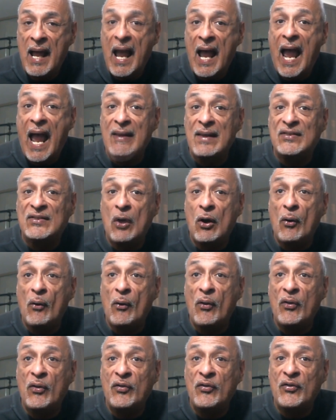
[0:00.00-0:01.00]
And so
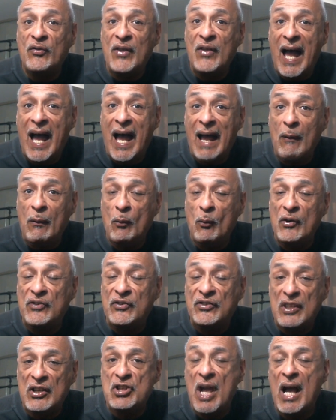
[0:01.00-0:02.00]
that was
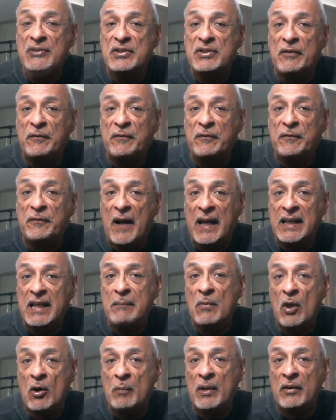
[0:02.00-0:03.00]
such a defining
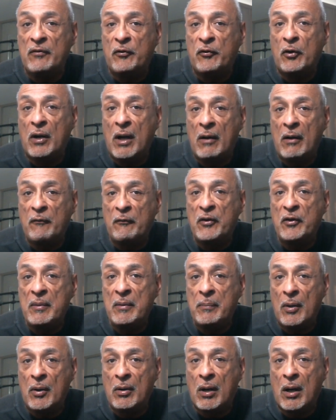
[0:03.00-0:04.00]
moment for Humphrey
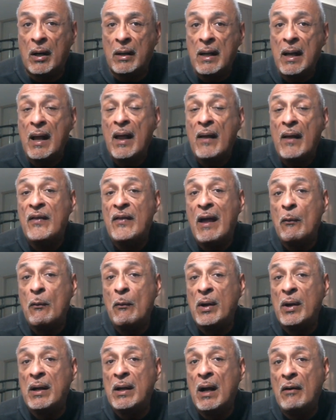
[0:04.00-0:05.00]
Bogart that
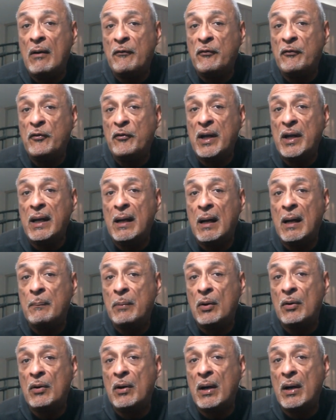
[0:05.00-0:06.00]
when Humphrey uh,
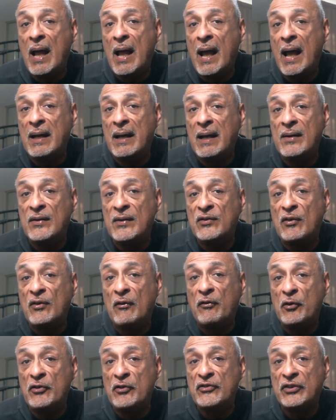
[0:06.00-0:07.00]
Bogart had his
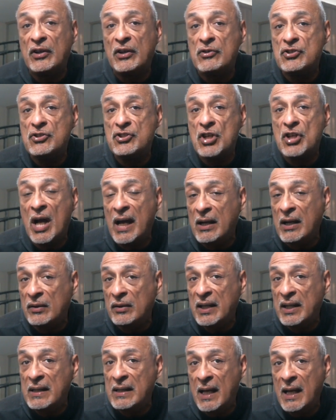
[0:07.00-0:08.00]
first child,
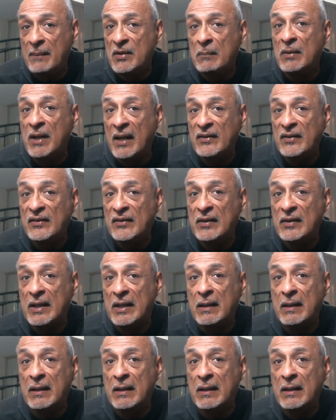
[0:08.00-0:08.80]
he named him Leslie.